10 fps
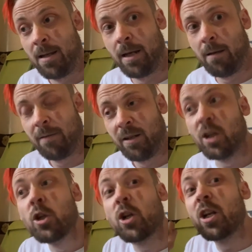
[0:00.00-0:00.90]
You know,
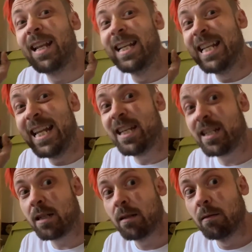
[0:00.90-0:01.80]
so you could at
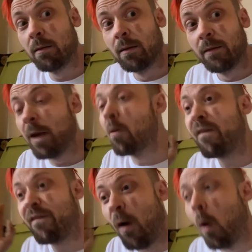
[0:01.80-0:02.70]
least, there are
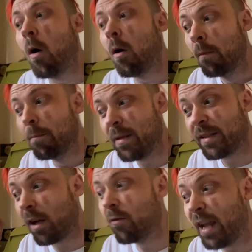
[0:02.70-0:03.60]
four,
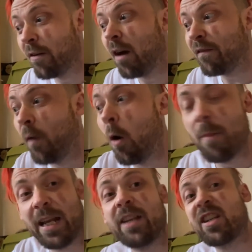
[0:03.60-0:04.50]
so there are 4
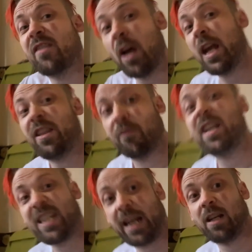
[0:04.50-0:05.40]
minutes and 33
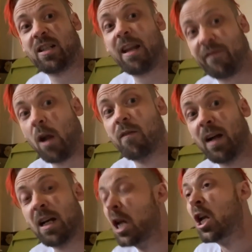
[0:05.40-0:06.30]
seconds left
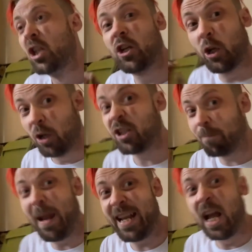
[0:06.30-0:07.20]
over you could have
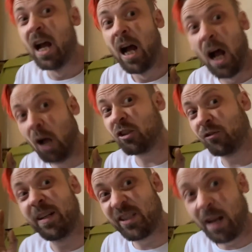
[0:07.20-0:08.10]
spent
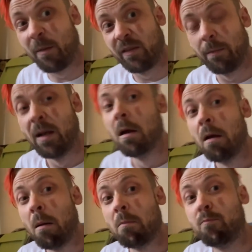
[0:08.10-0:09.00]
answering some of them.
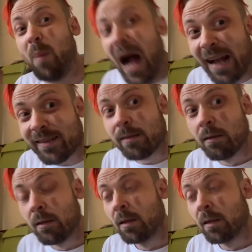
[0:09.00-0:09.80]
But